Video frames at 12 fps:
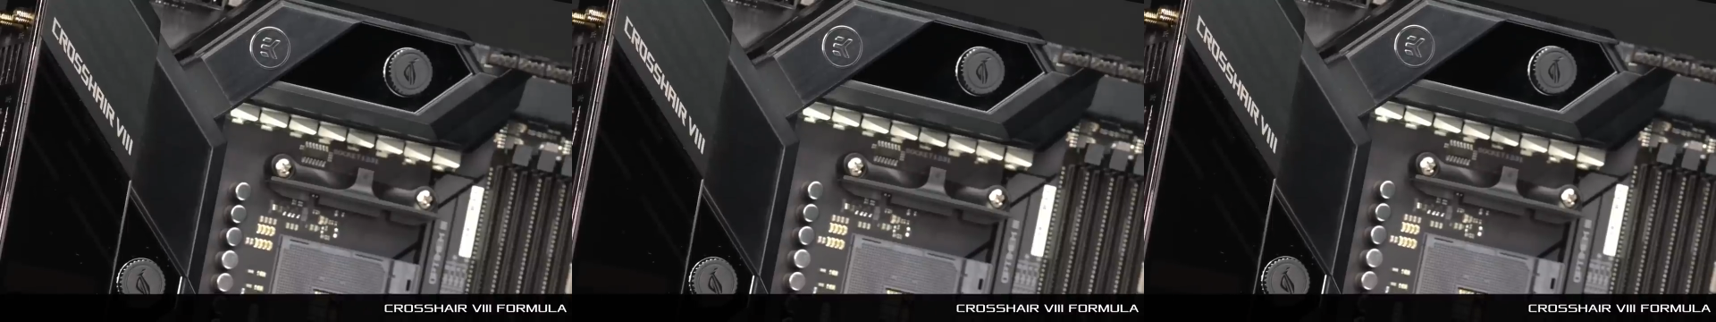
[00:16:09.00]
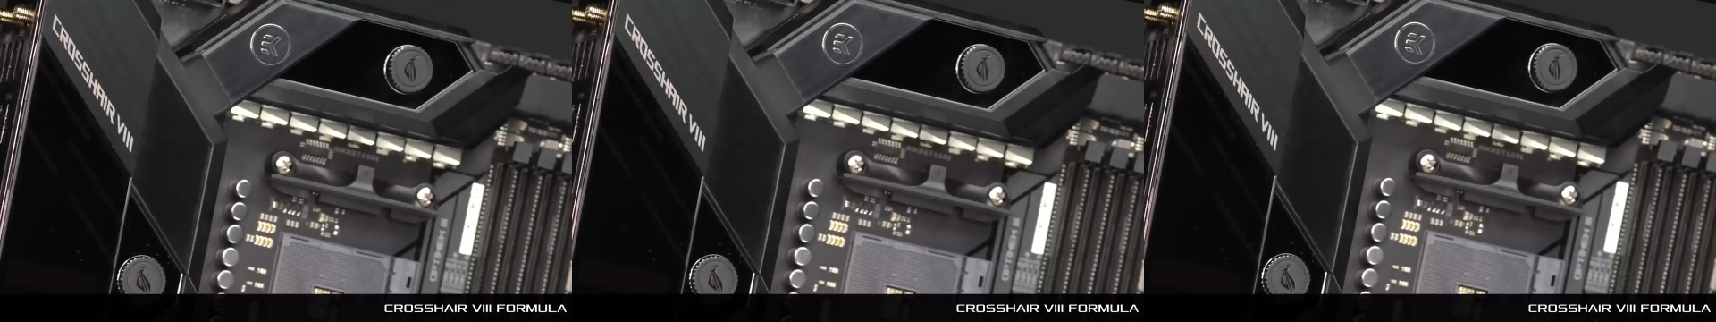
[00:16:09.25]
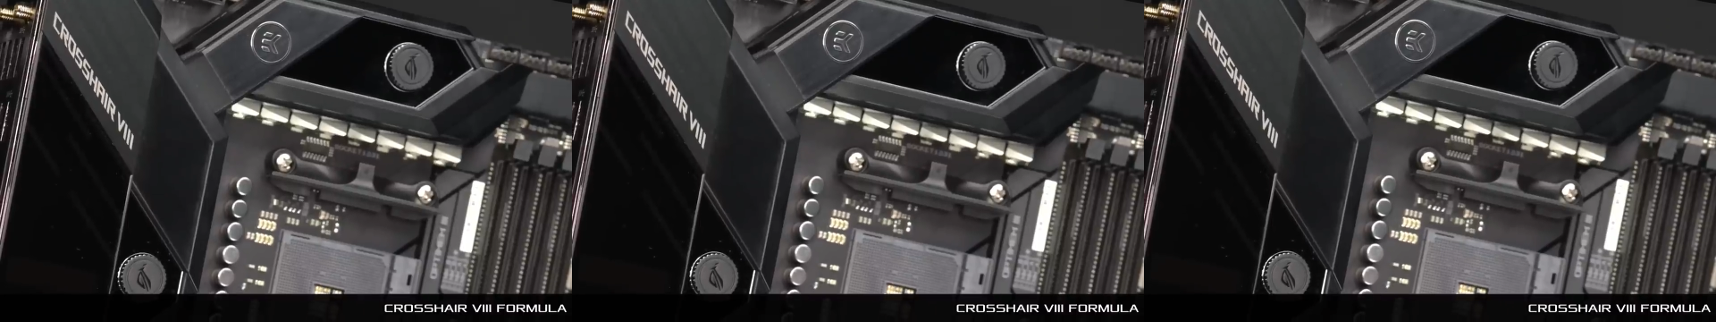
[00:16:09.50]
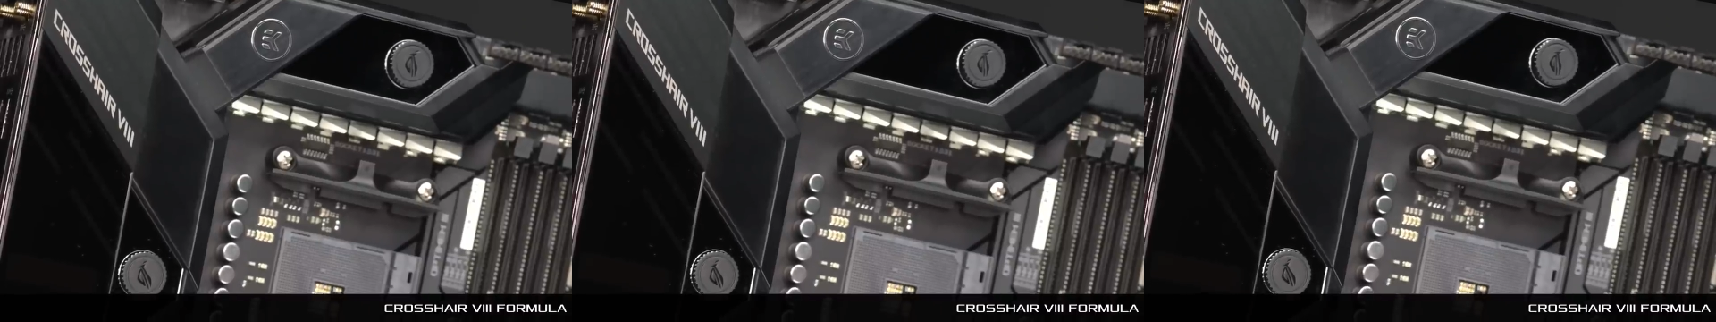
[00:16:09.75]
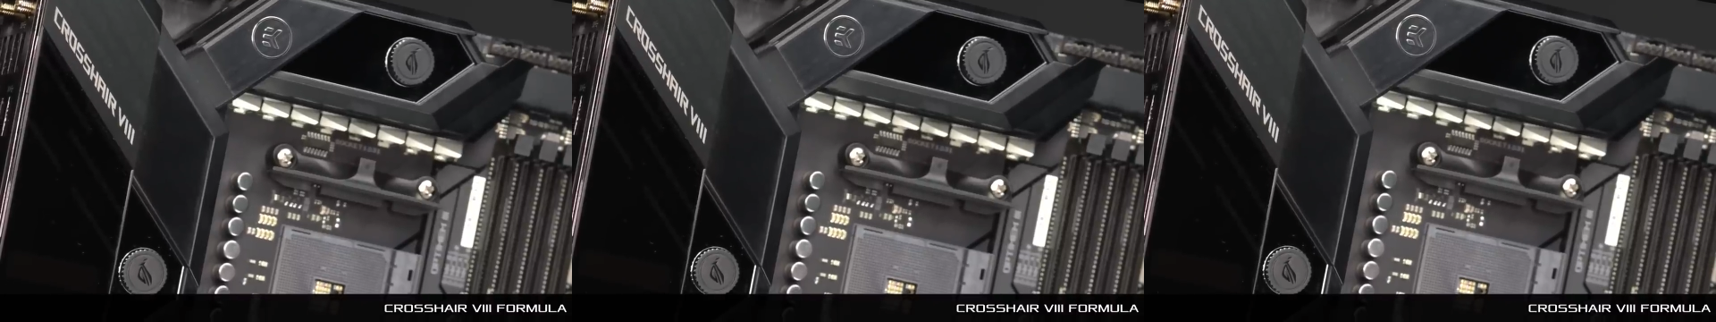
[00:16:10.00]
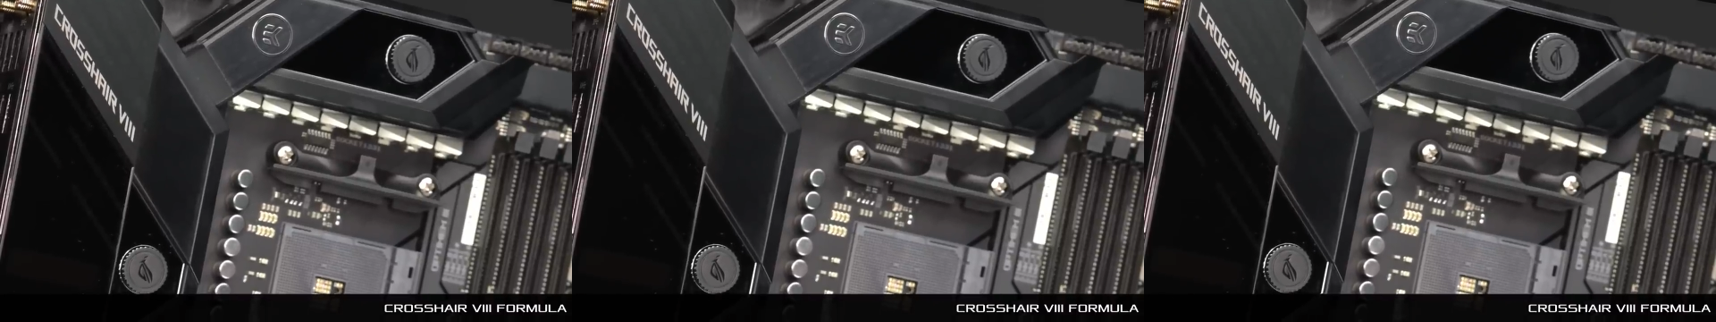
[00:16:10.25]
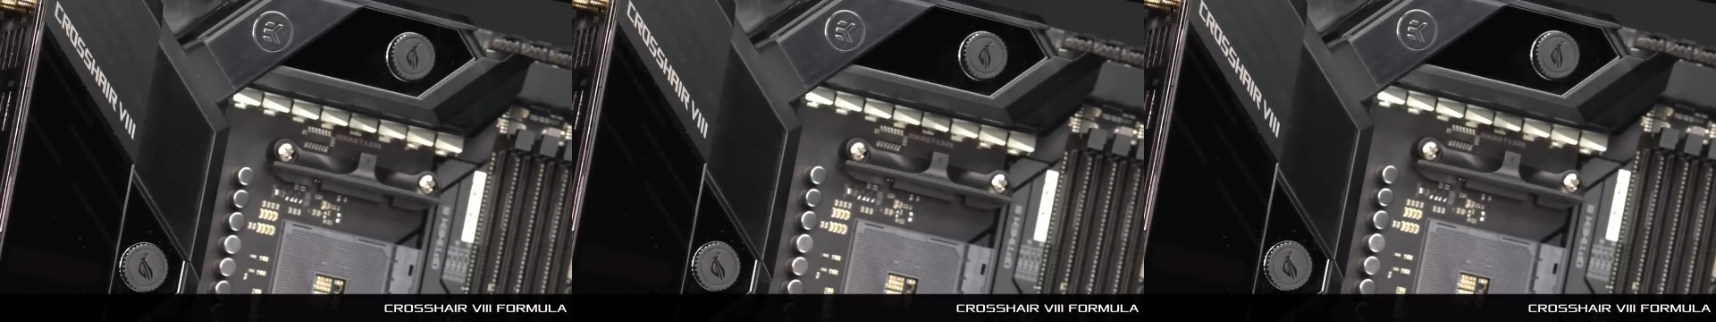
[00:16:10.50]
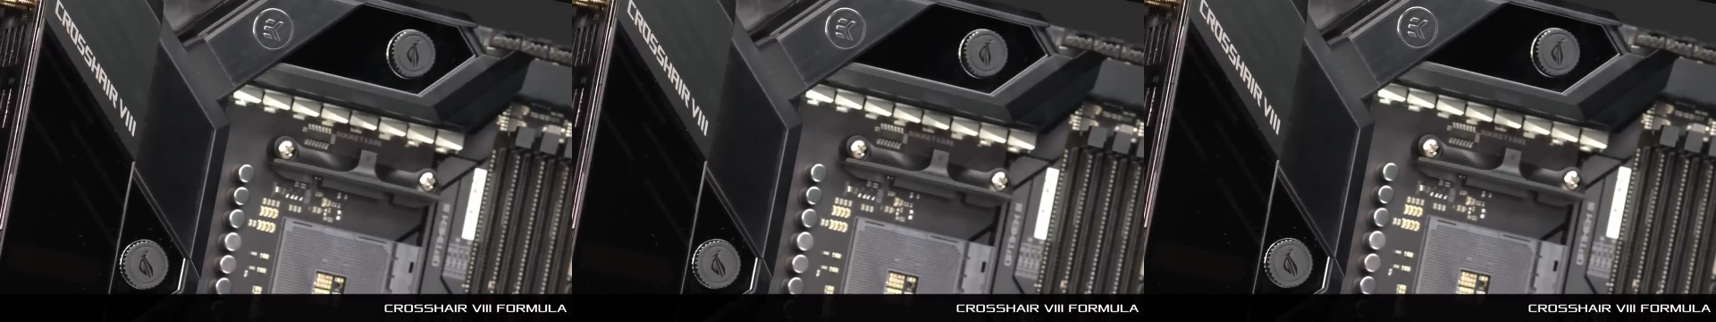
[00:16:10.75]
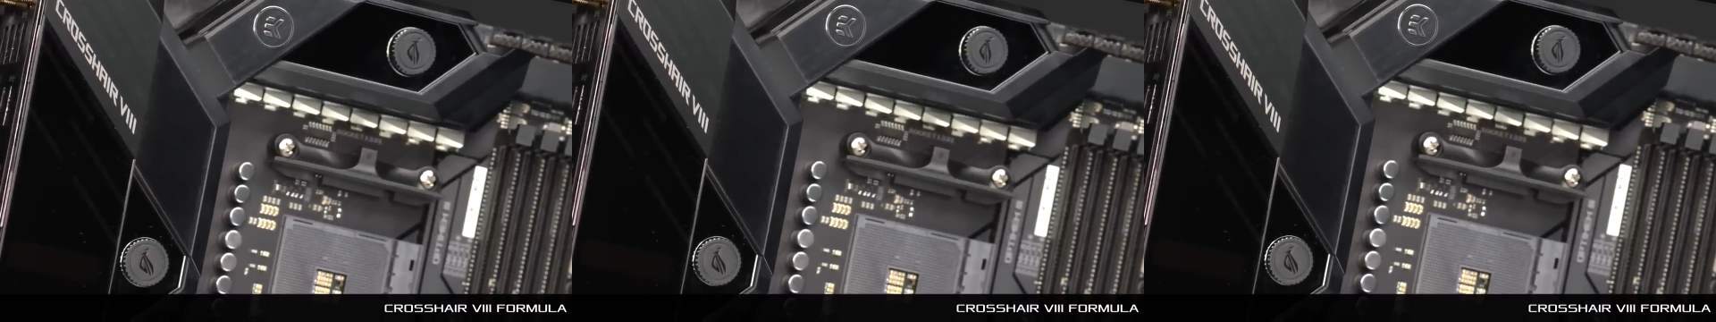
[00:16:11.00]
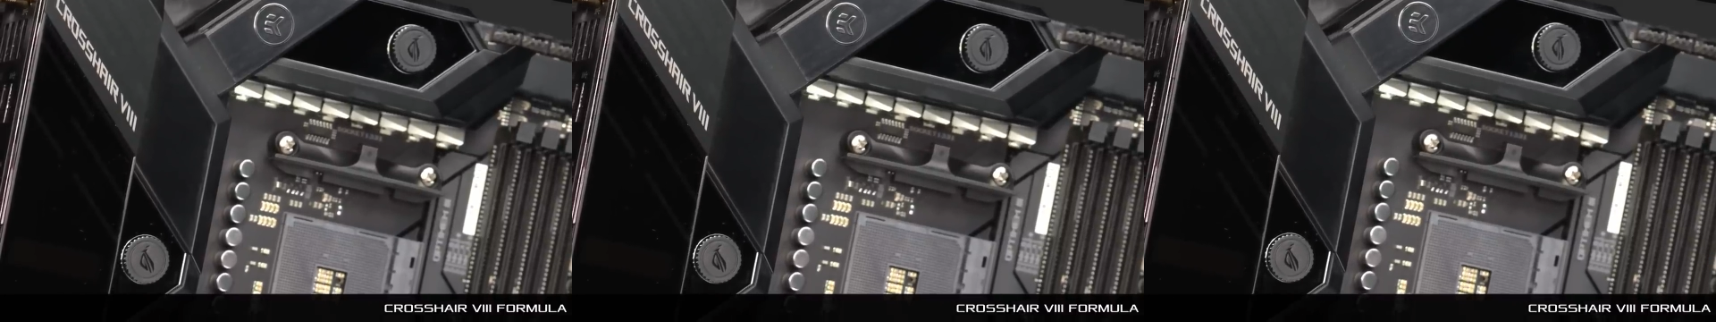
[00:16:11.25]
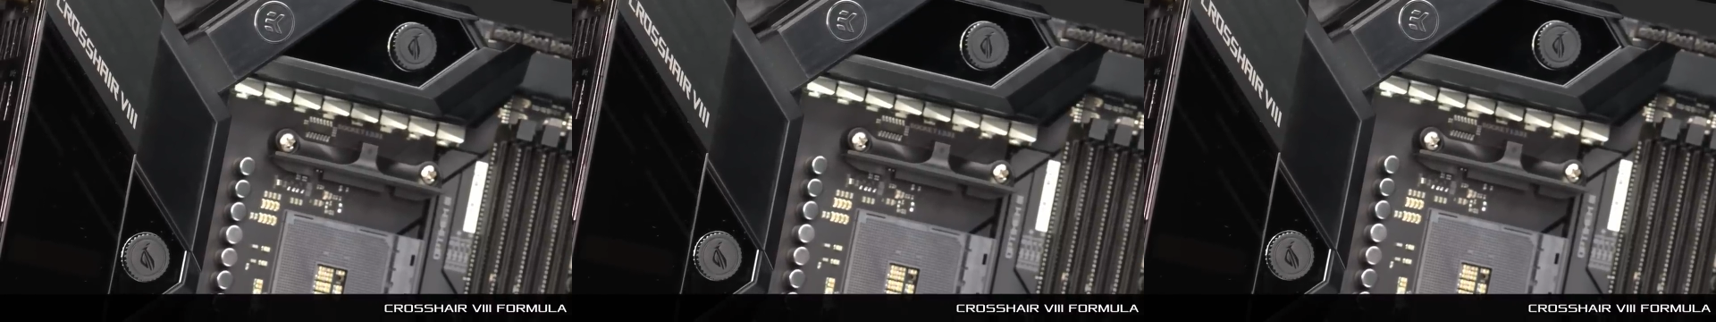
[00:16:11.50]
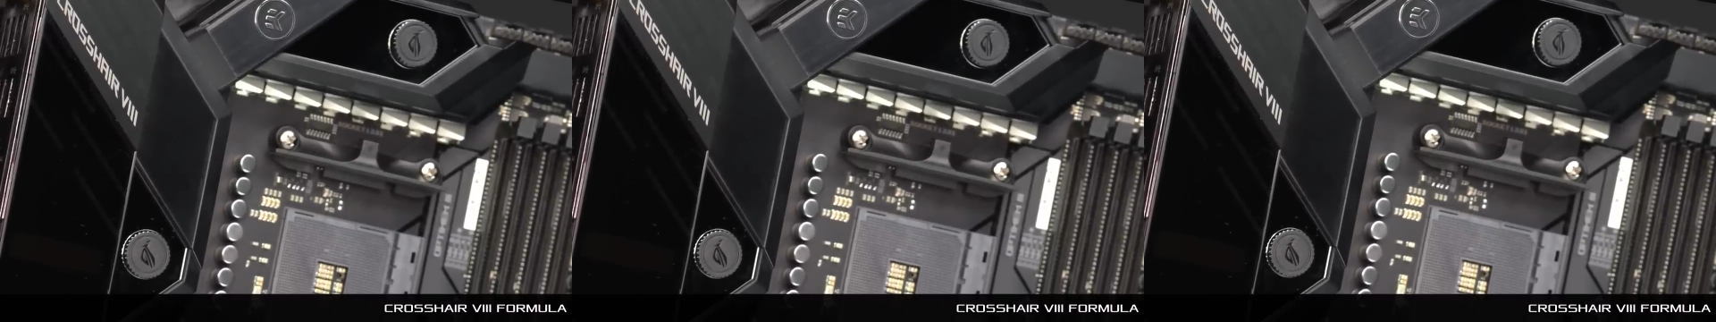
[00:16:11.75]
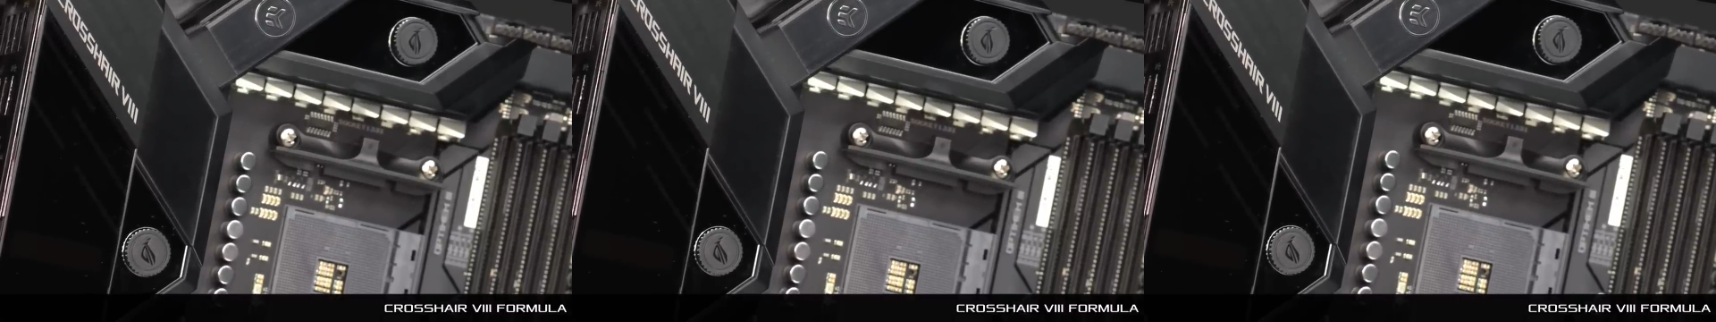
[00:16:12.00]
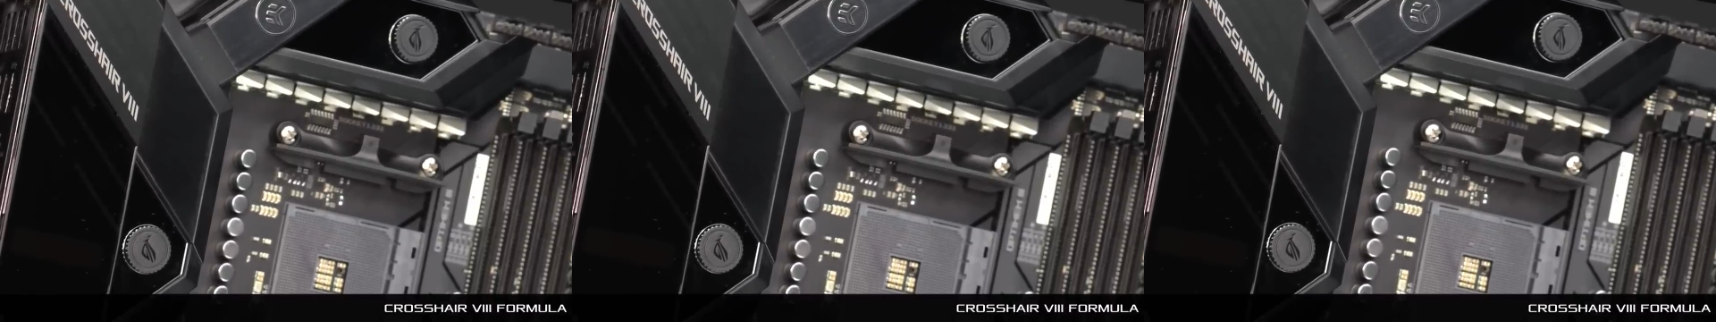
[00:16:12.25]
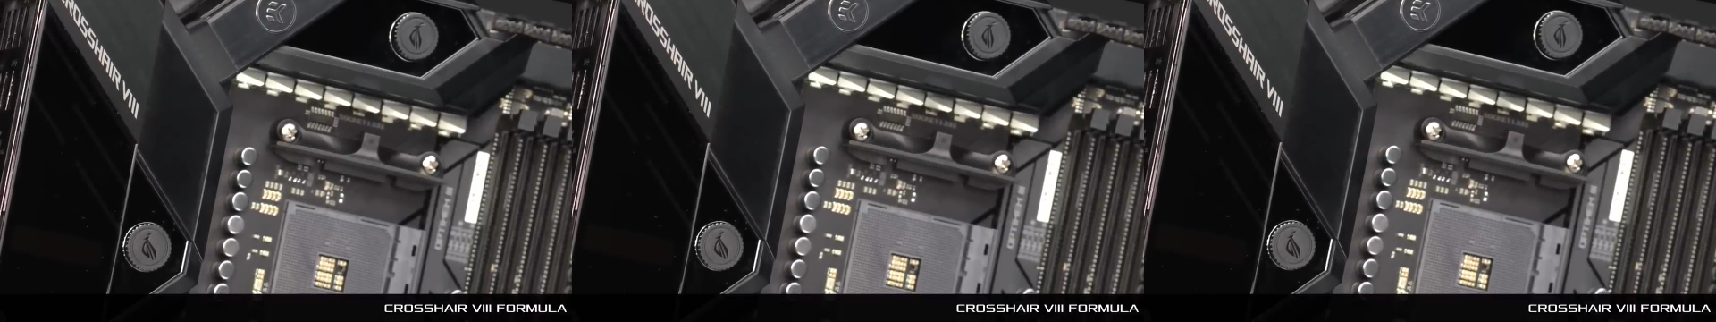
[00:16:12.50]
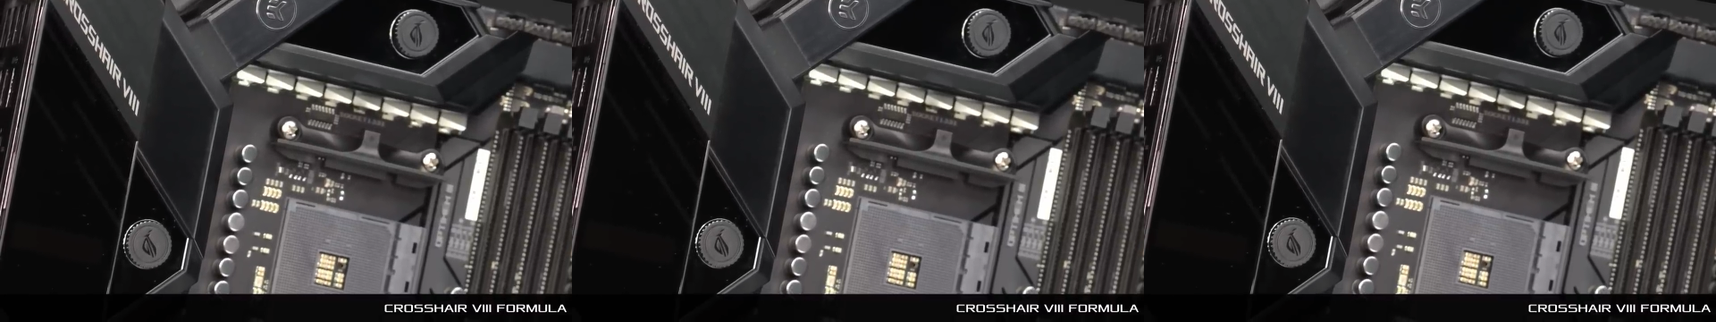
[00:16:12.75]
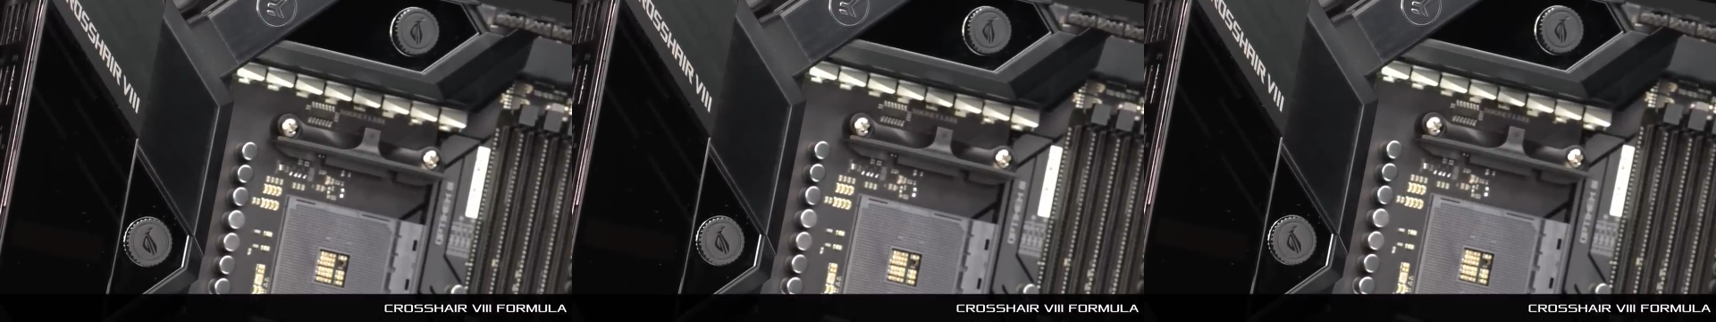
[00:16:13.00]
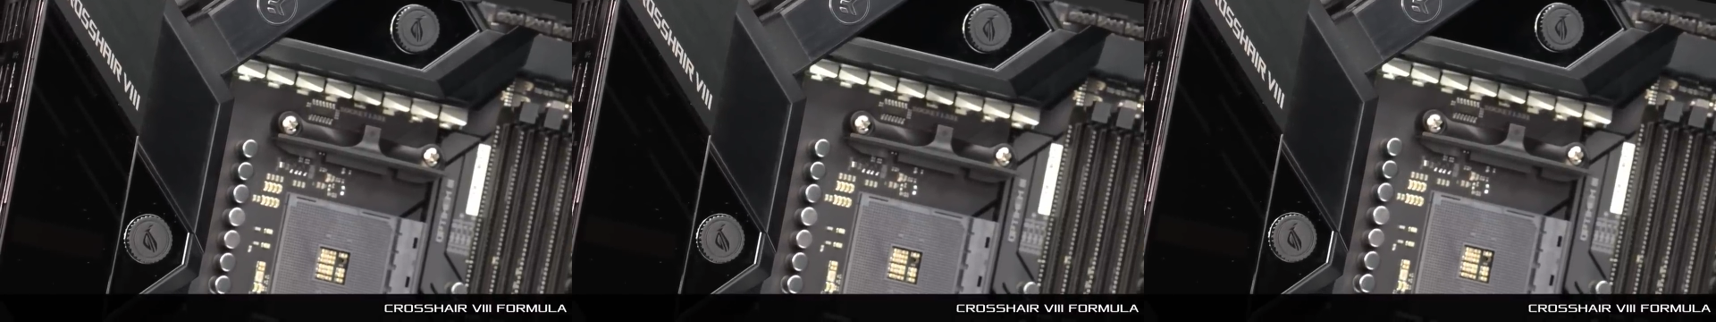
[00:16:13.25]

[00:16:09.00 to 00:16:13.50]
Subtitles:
[unreadable: no face in view]